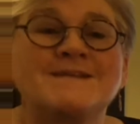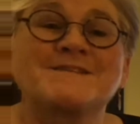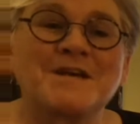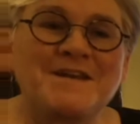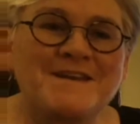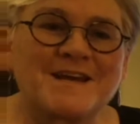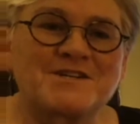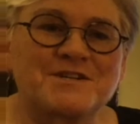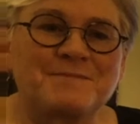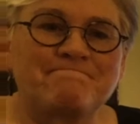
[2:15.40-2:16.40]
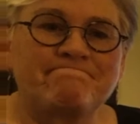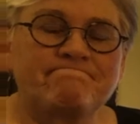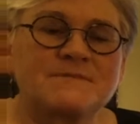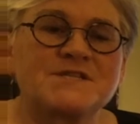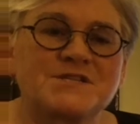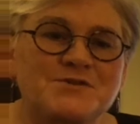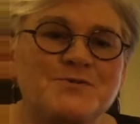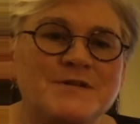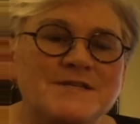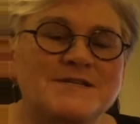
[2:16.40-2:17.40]
connection to
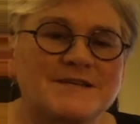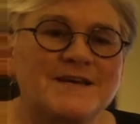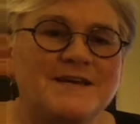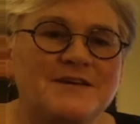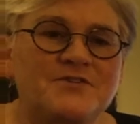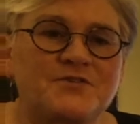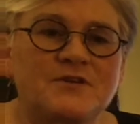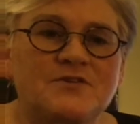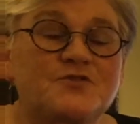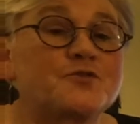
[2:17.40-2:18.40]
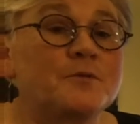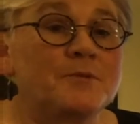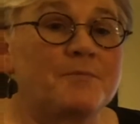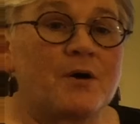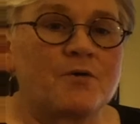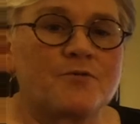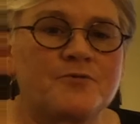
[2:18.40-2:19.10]
students is extremely powerful.